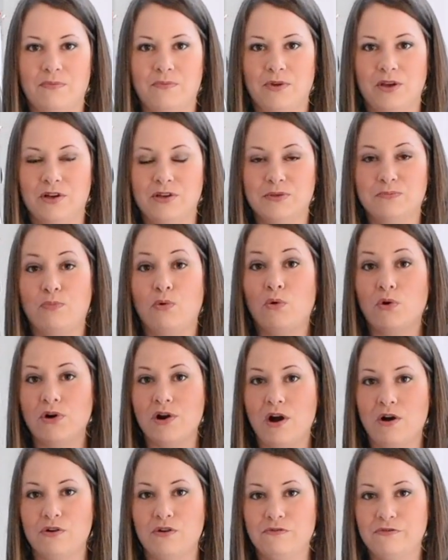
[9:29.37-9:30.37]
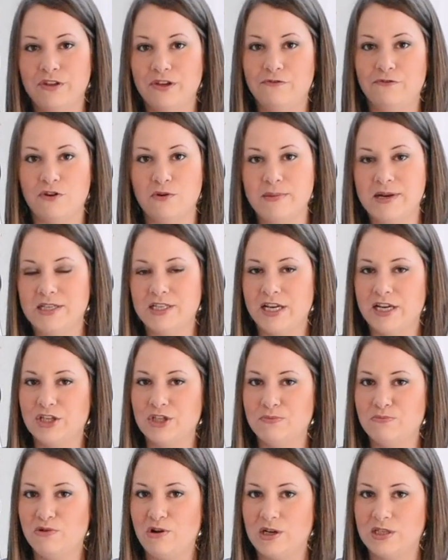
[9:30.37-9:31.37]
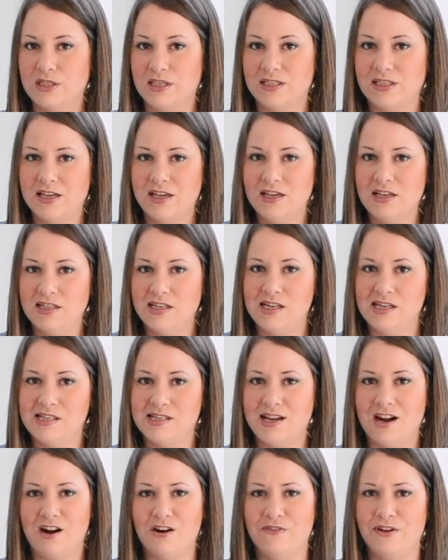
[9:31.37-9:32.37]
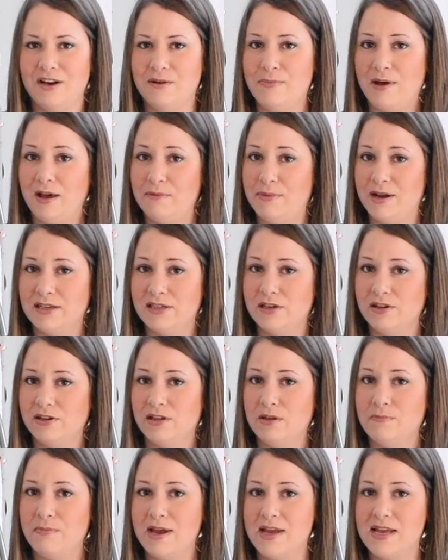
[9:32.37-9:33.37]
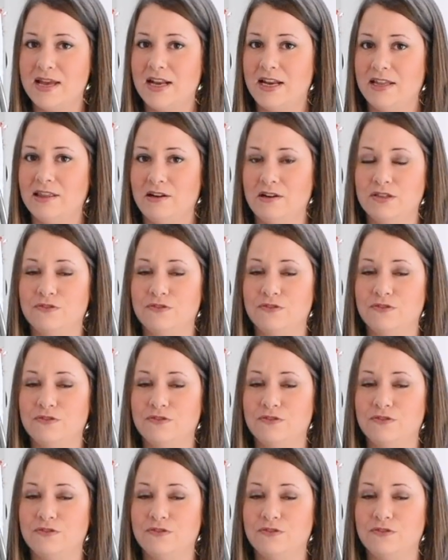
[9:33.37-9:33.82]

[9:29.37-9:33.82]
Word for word: it is born out of the fermentation process kind of takes care of any bad bacteria that might get in there.